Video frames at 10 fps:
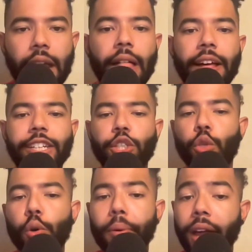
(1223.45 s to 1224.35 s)
That's
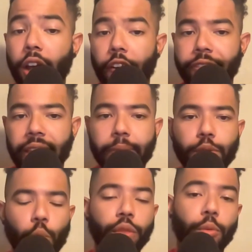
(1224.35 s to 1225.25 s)
two playoff teams
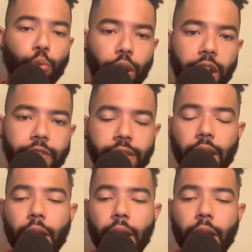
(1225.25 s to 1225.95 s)
with the Braves.